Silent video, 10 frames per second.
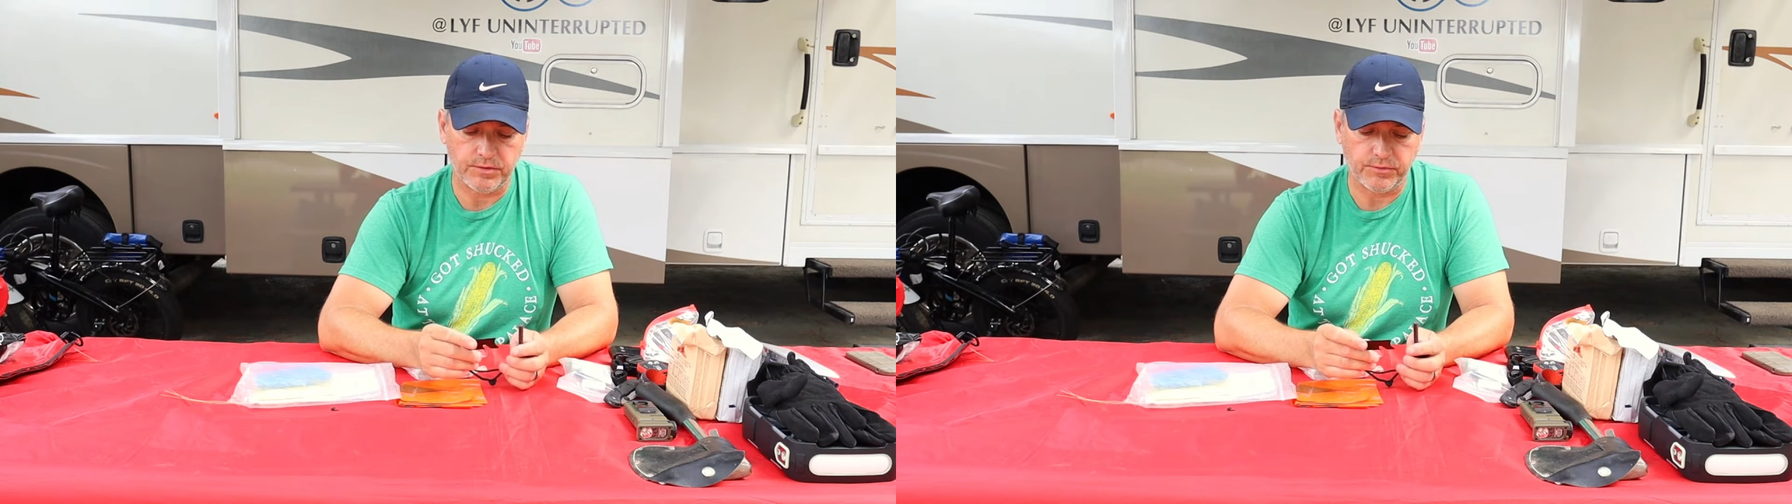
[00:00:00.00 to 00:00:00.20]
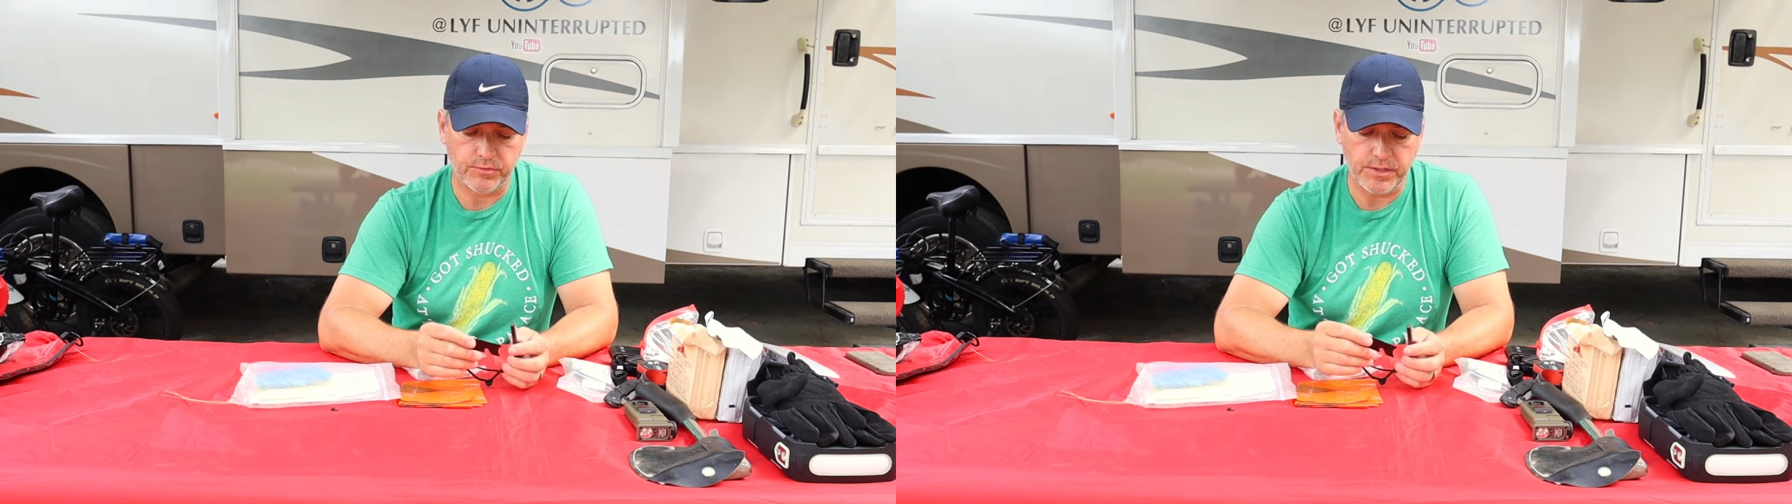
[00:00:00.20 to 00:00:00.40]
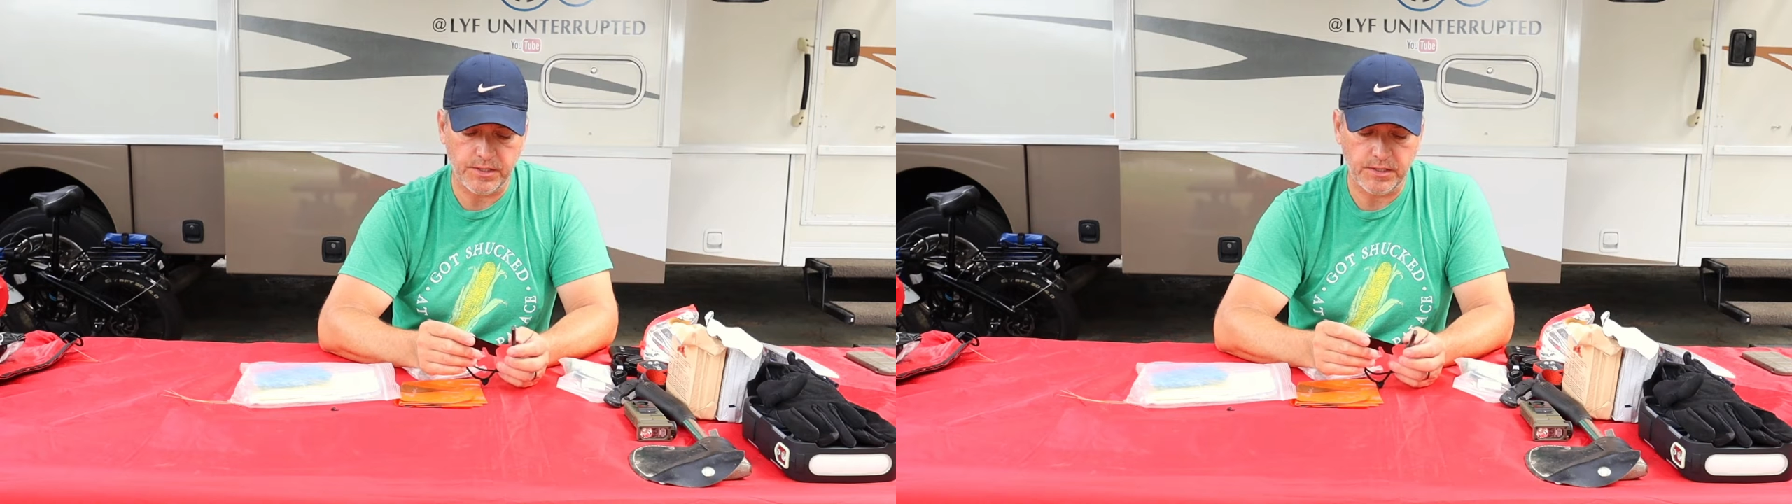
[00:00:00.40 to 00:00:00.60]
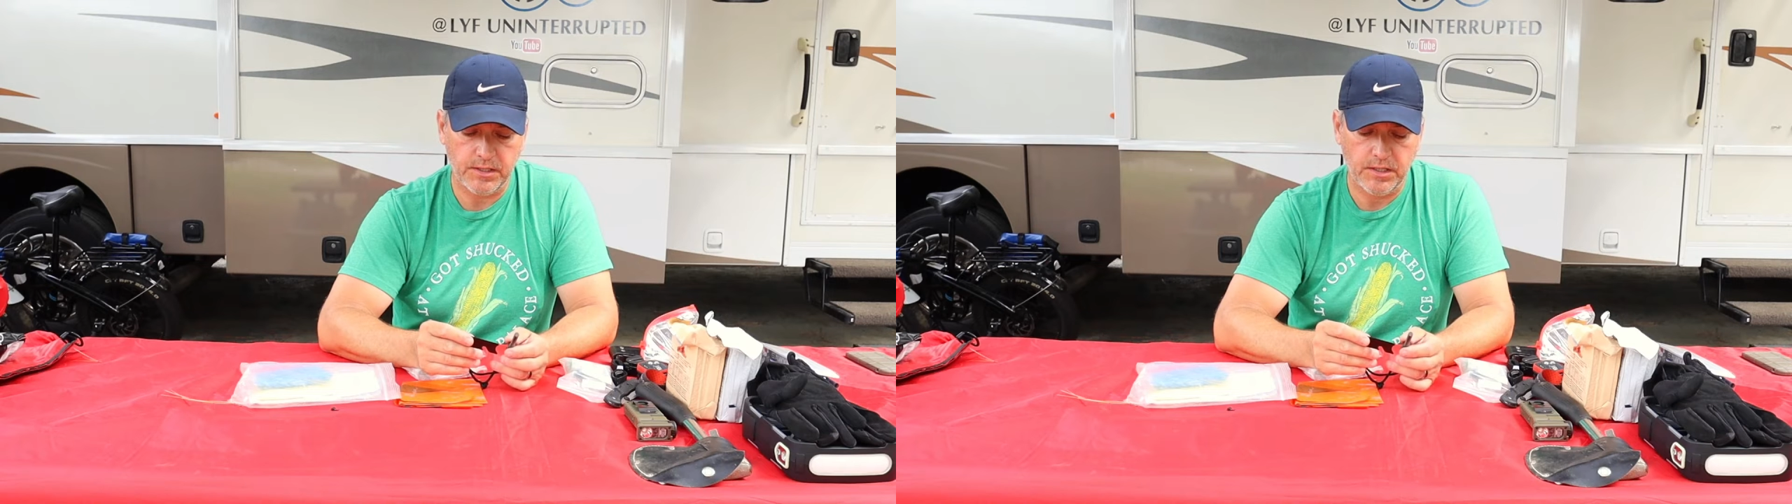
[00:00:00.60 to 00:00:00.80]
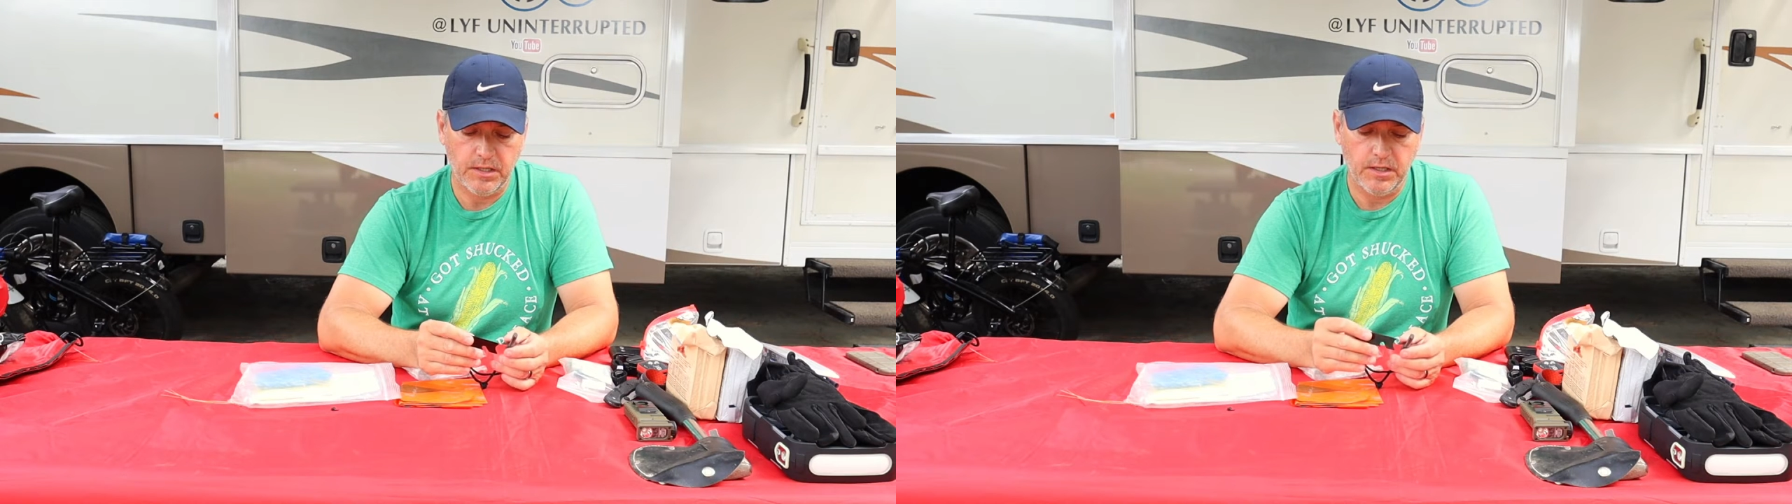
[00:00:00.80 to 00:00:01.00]
degree,
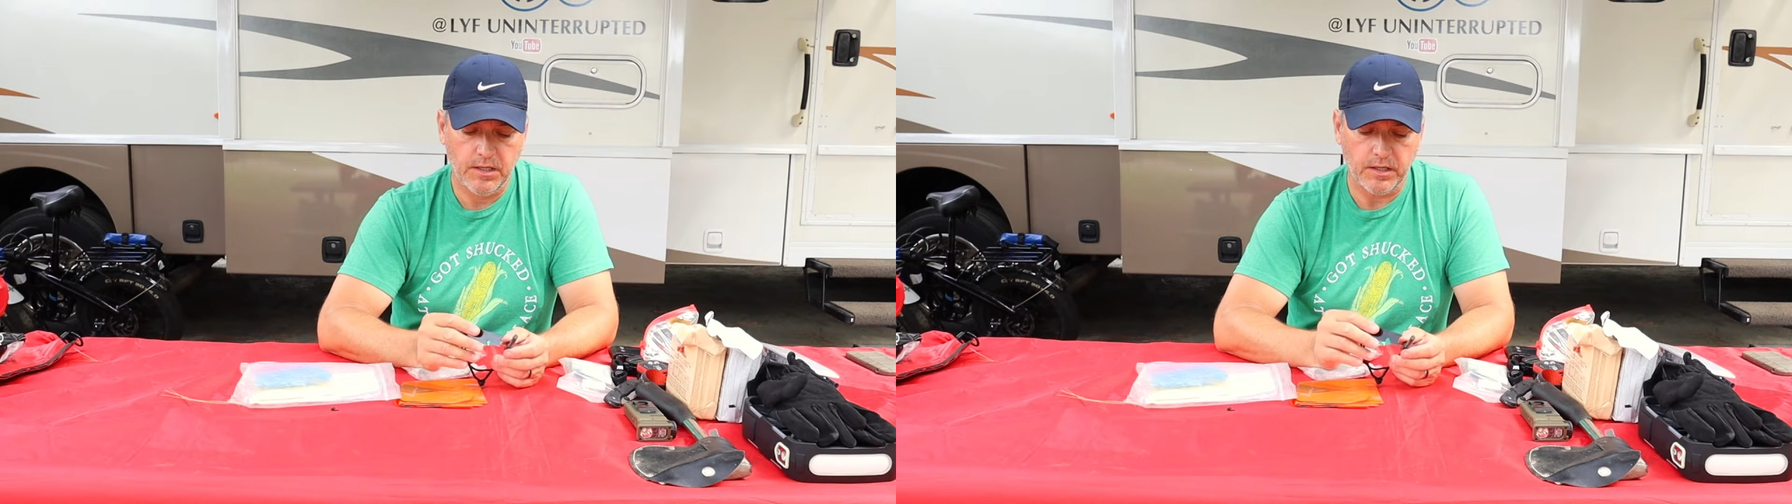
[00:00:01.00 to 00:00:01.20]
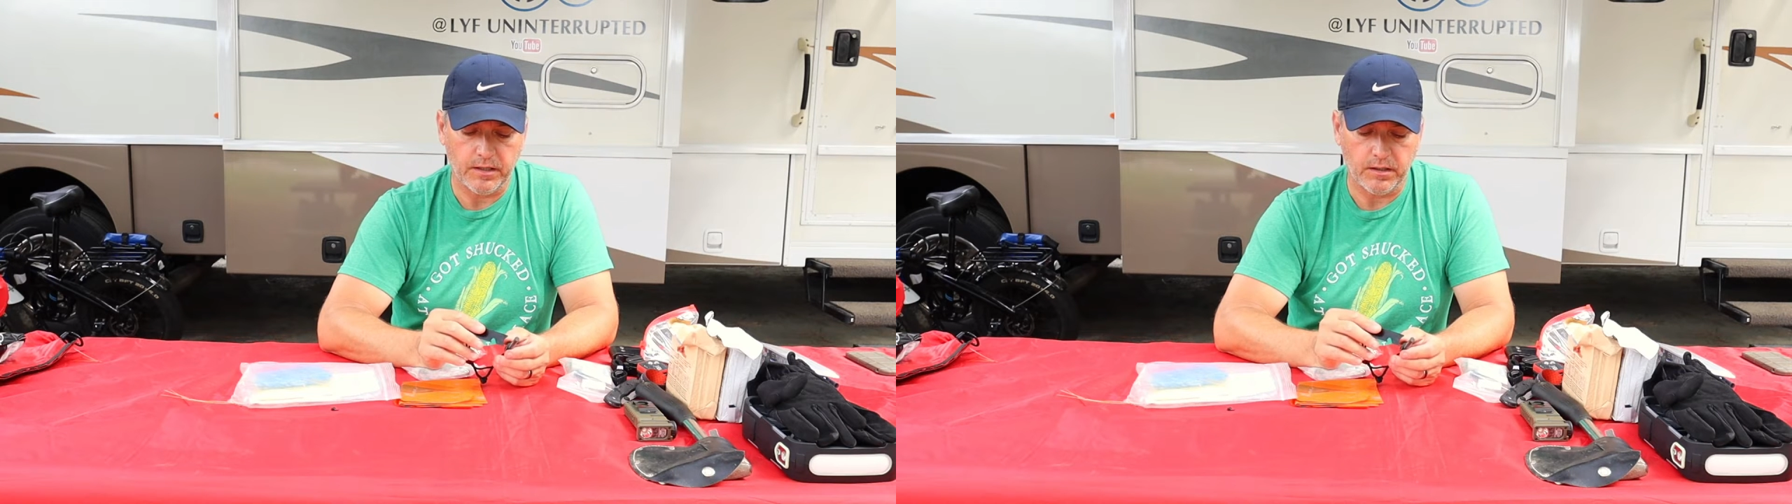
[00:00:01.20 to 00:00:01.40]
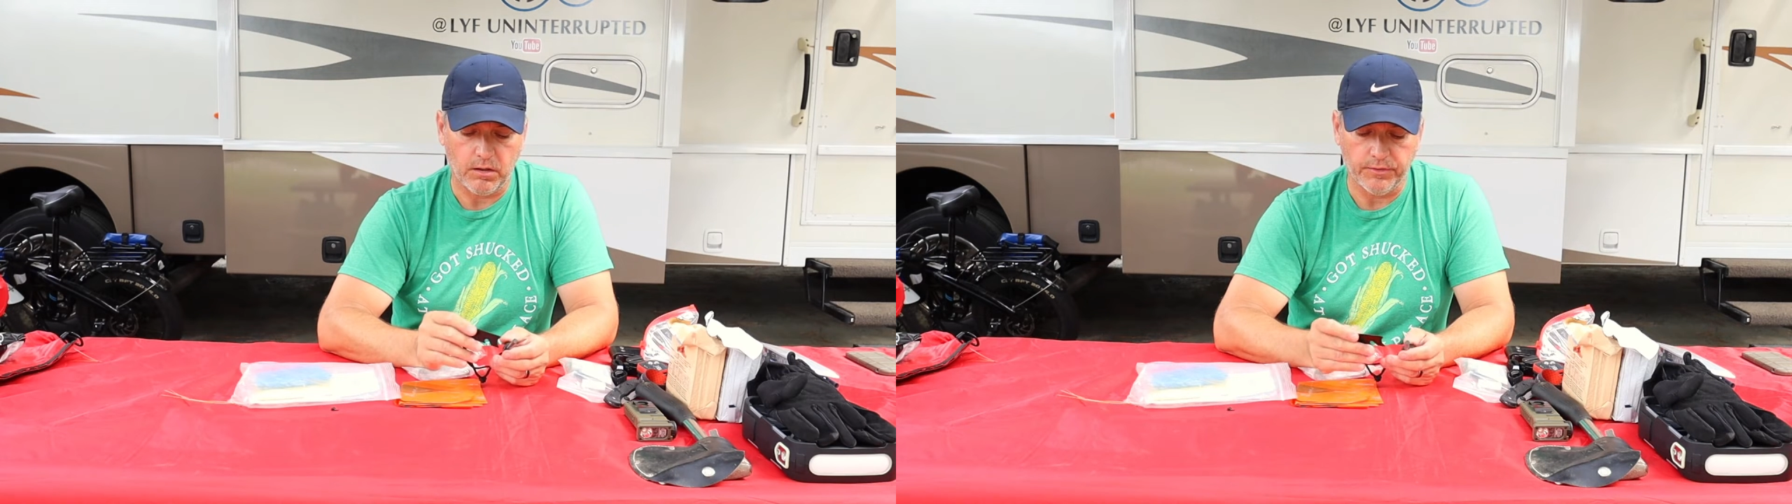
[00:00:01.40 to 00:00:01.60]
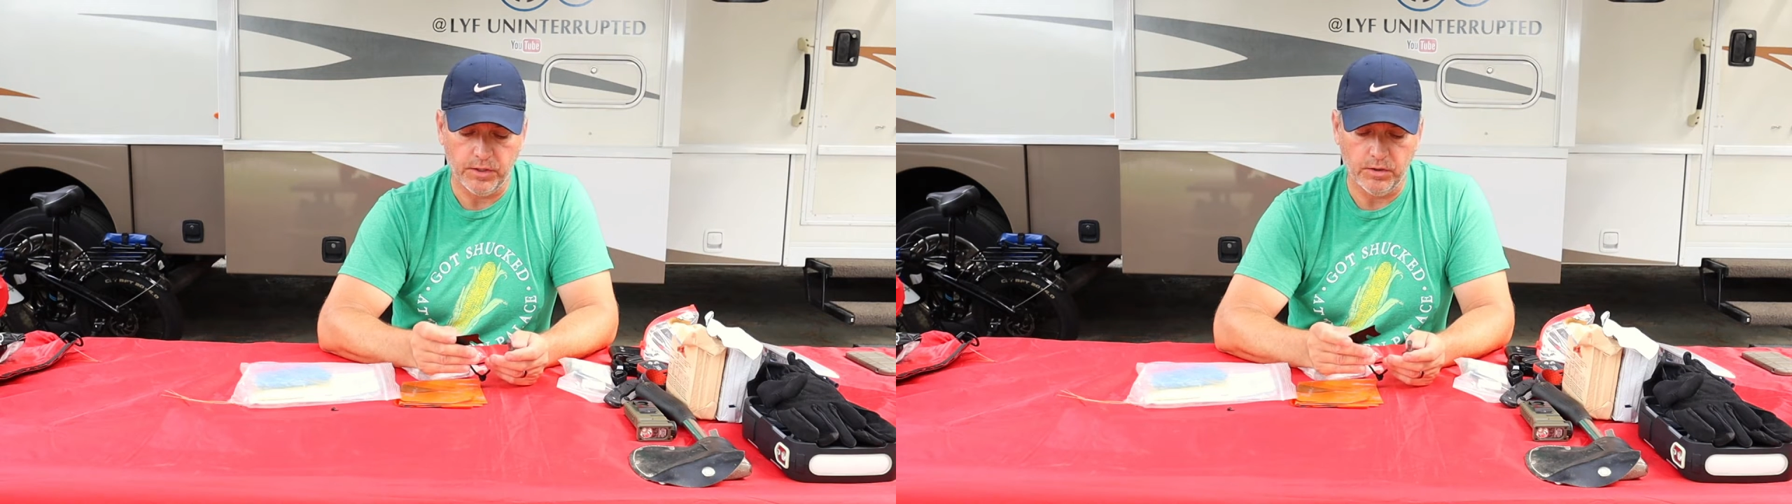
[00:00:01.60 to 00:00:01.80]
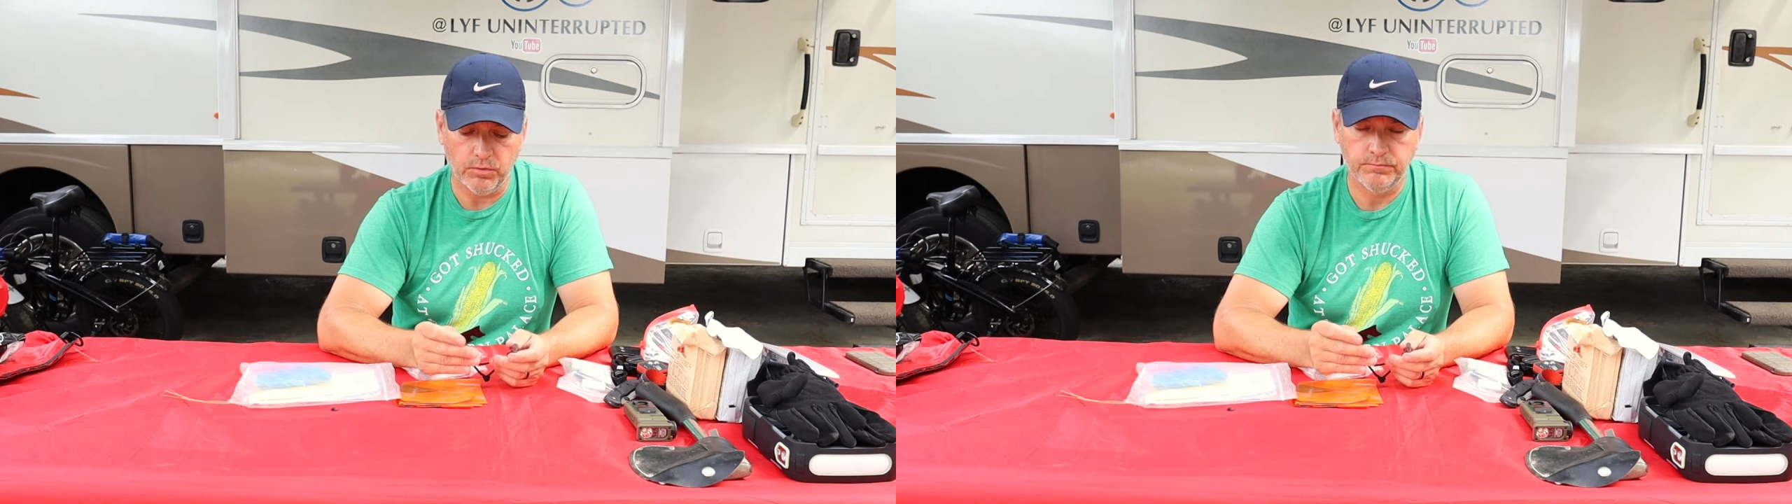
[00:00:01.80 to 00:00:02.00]

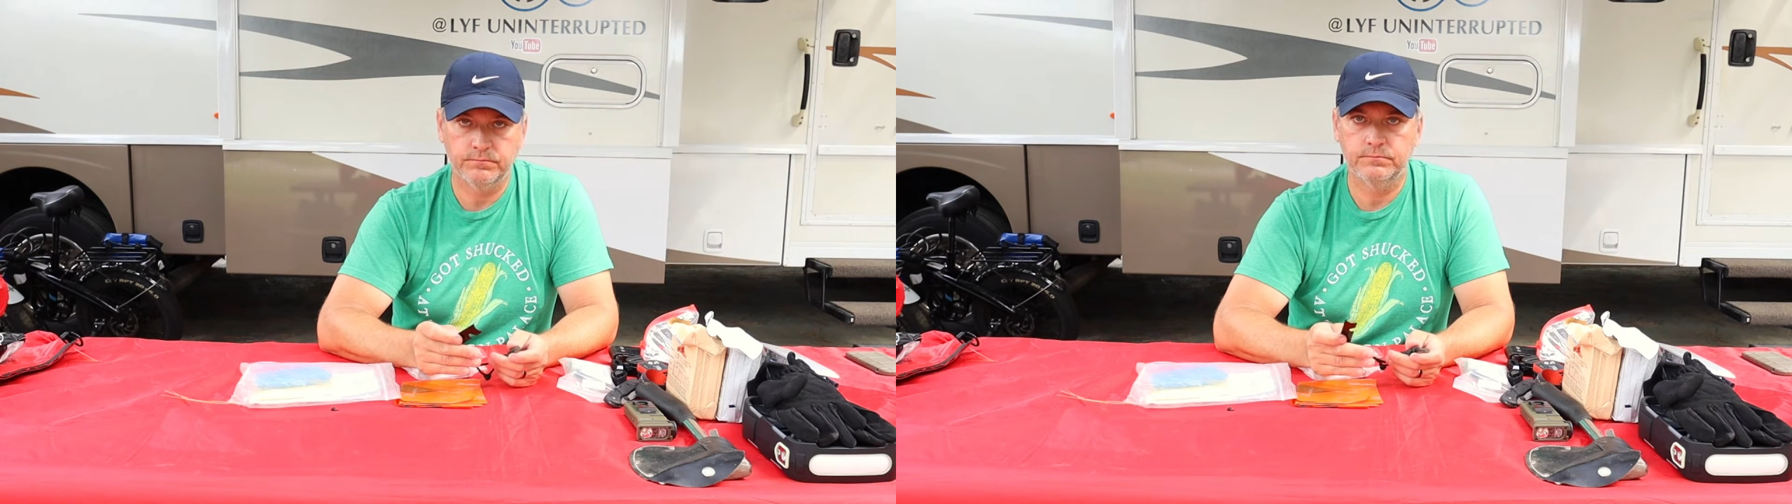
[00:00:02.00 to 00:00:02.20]
although